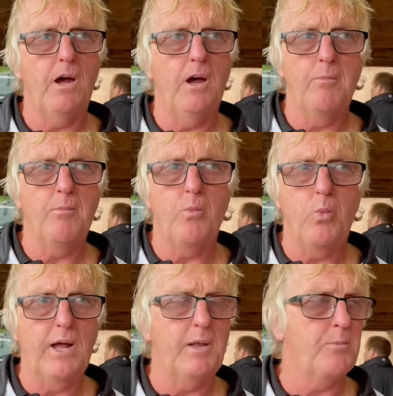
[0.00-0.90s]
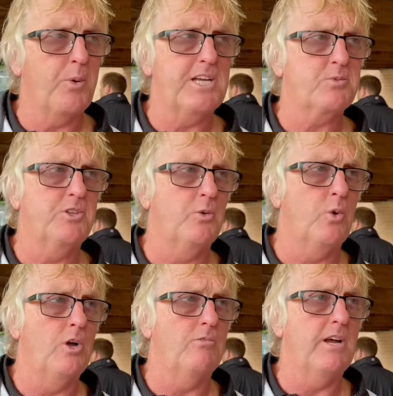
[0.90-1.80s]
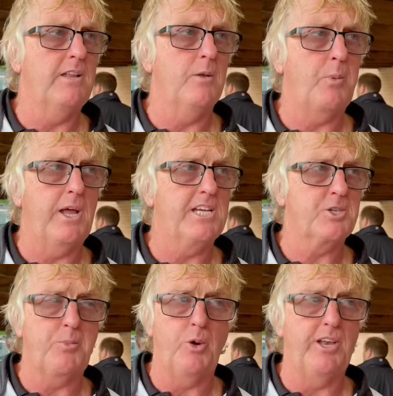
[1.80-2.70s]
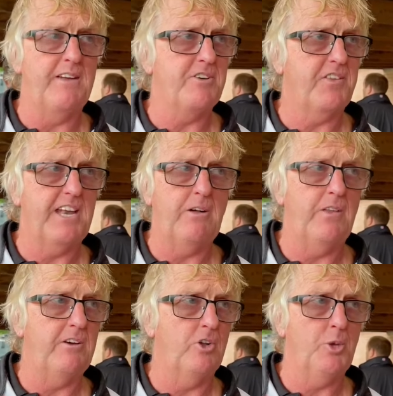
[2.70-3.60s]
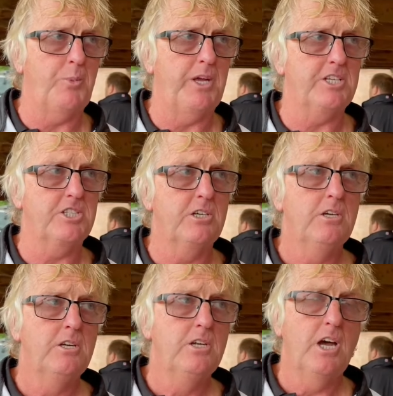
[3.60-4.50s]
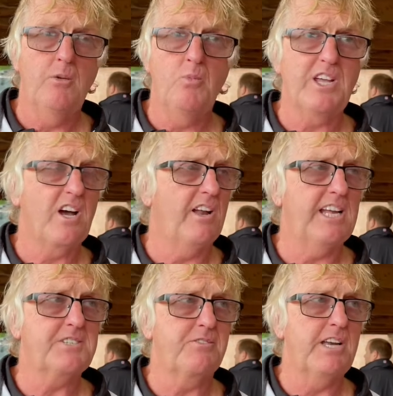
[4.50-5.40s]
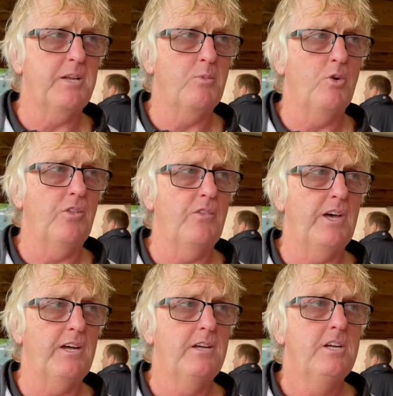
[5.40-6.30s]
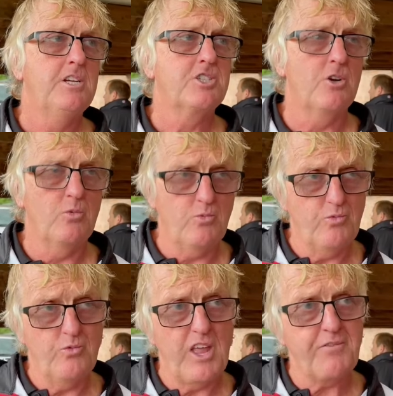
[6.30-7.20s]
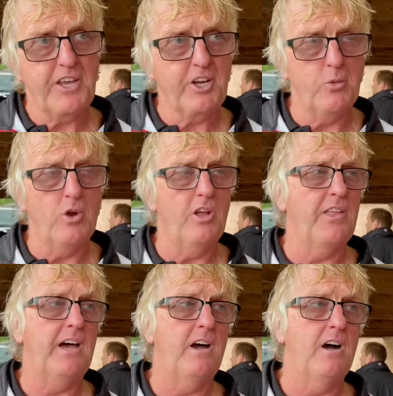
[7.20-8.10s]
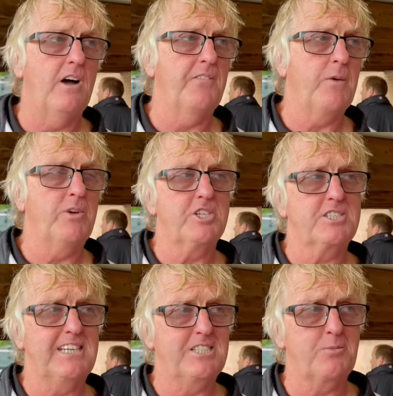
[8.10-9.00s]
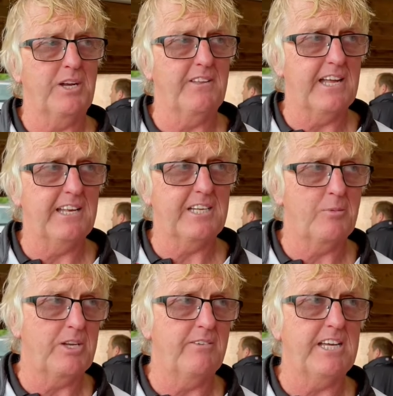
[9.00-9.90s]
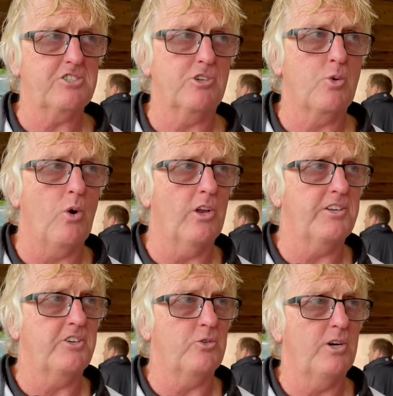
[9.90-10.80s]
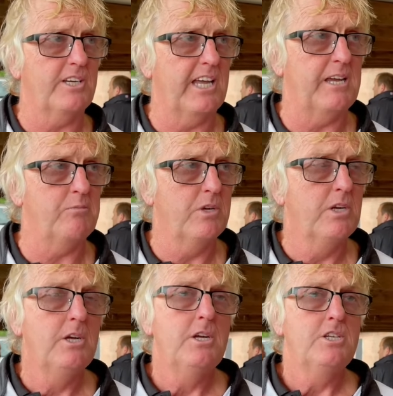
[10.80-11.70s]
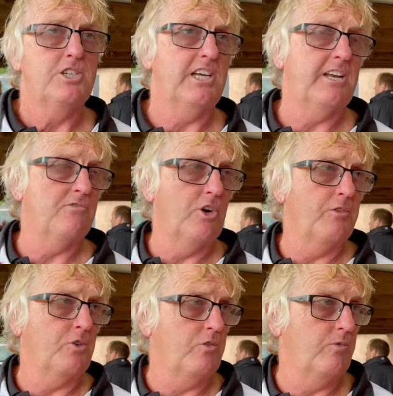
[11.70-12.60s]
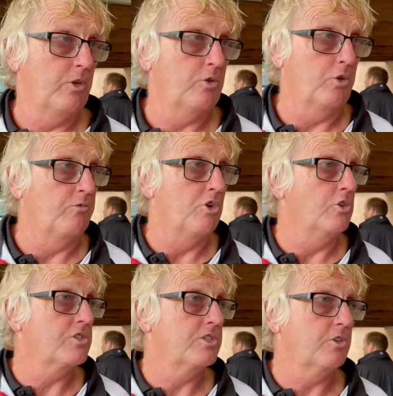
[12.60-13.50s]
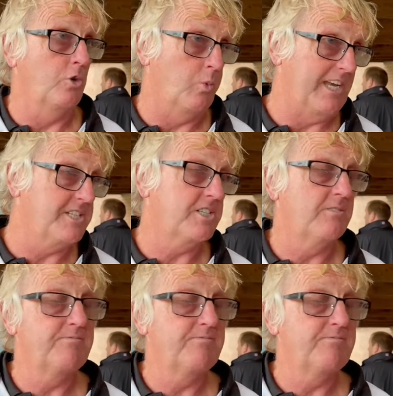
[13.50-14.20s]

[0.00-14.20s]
I'm well impressed with the work rate. The players are putting everything out there on the pitch, yeah, and we can't ask for any more than that. No. So if they're going to work that hard, then we just need to bring that little bit of extra quality to our game to get a run of you know, good wins. Good wins.